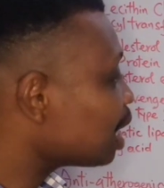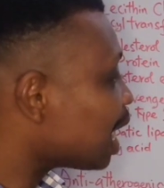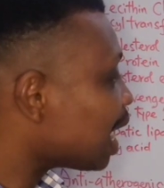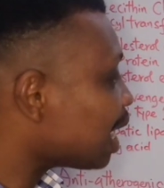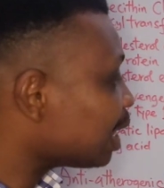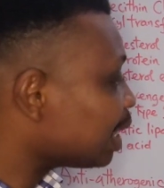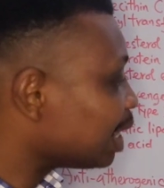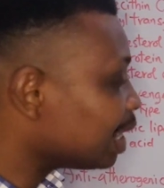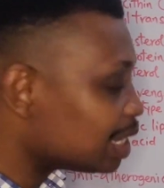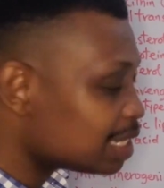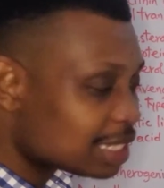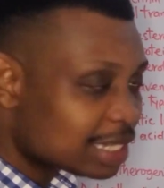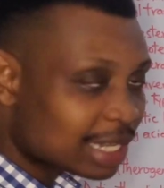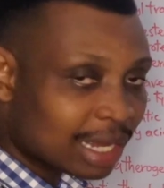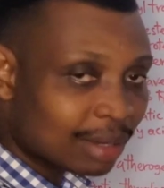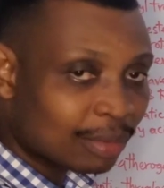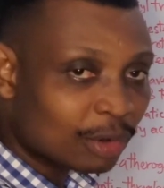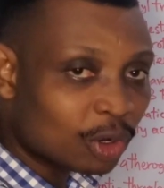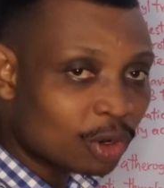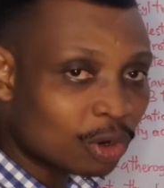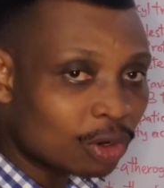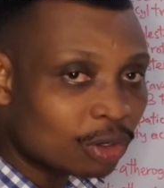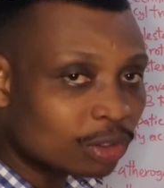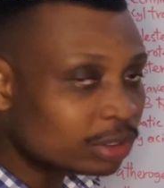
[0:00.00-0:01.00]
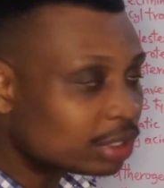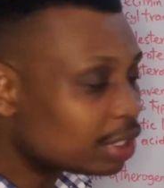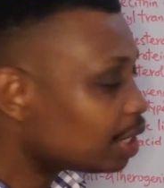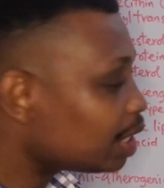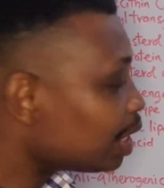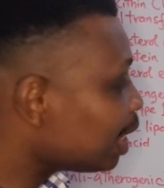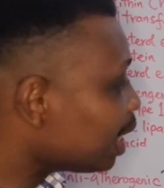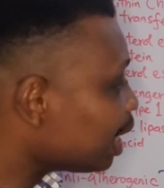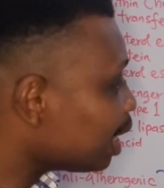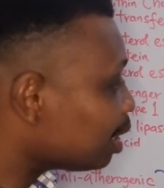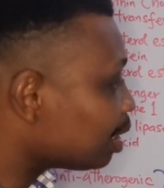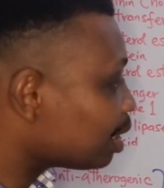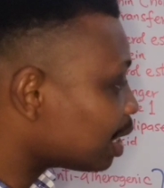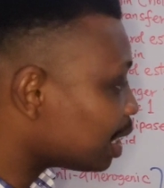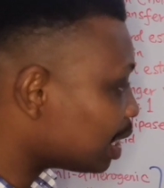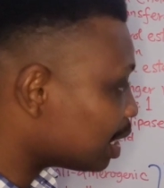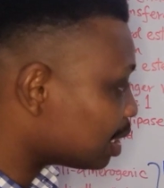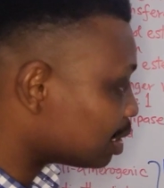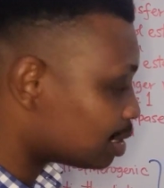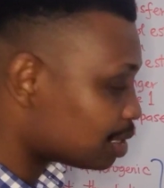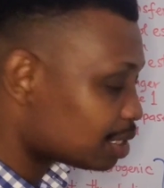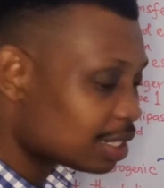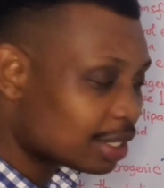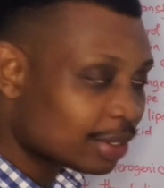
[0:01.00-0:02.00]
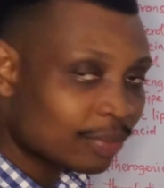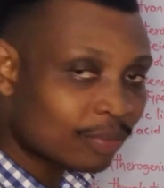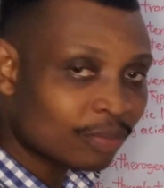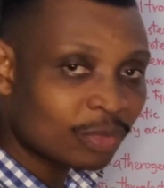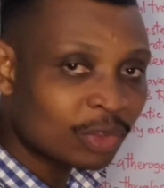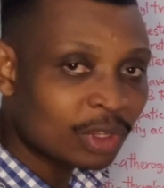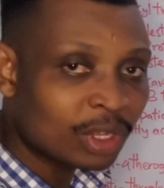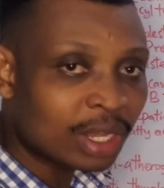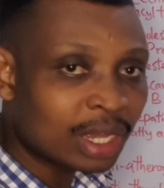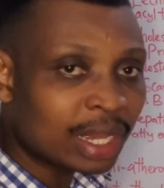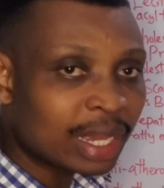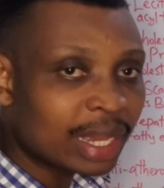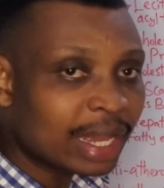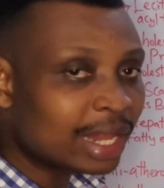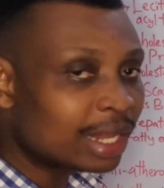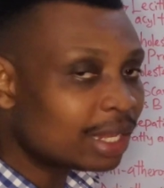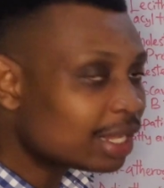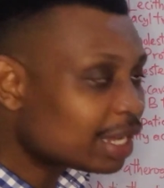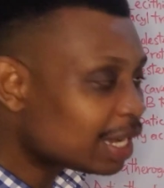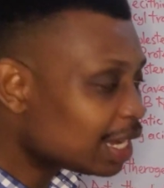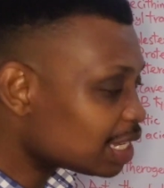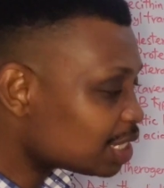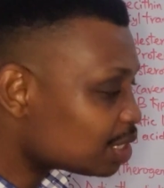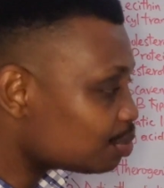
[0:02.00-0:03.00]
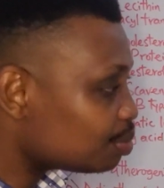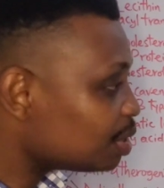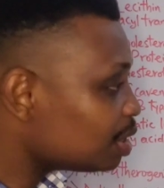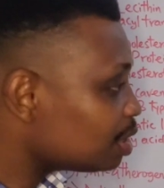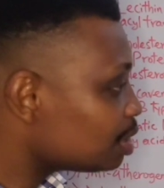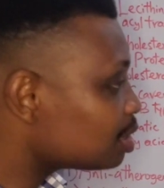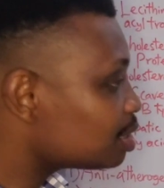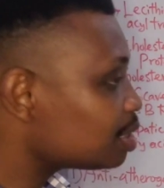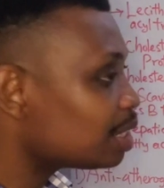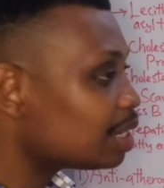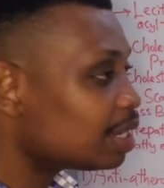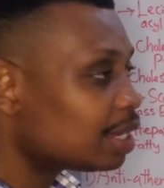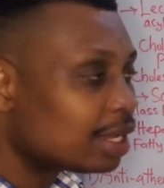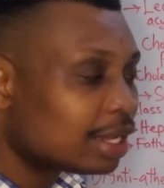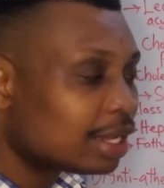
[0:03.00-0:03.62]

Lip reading: an enzyme called LCAT. LCAT means